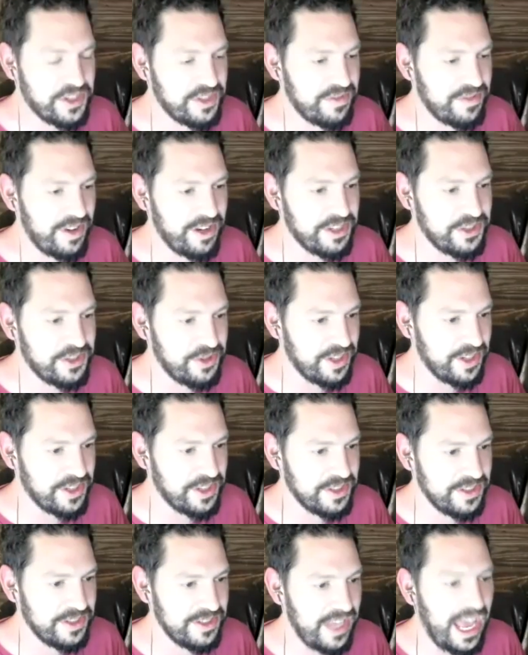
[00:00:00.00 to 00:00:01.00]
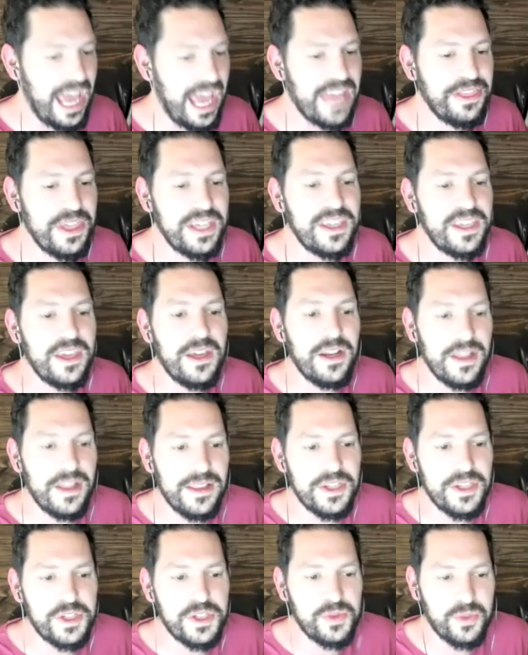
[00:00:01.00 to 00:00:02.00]
Very strange. I think
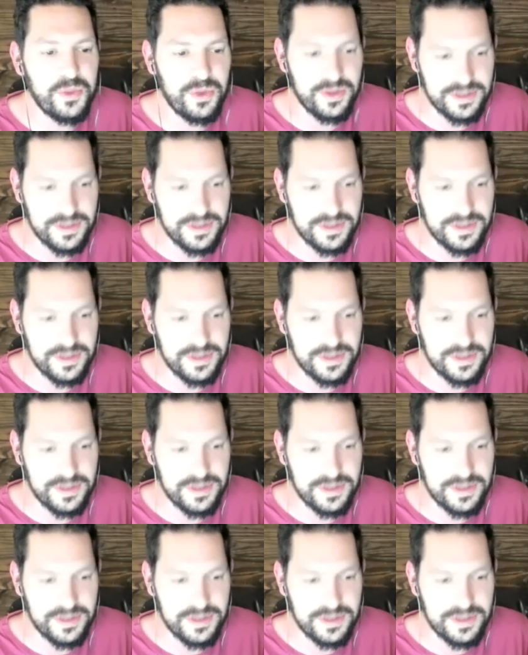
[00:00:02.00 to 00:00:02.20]
it, this is